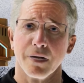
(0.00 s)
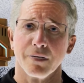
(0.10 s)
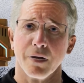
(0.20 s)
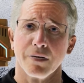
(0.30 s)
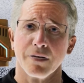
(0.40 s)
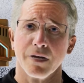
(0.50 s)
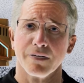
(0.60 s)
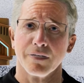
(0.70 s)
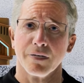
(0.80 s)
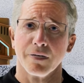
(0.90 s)
They're self
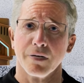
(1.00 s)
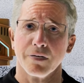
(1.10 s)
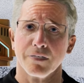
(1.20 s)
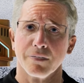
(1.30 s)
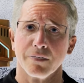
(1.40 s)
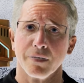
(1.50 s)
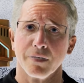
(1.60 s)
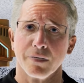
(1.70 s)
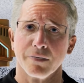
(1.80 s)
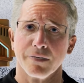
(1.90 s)
organized communities of
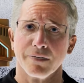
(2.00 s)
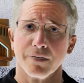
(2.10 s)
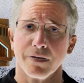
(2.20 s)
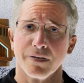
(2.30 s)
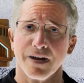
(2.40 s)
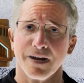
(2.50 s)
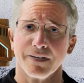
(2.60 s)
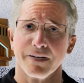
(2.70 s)
people who are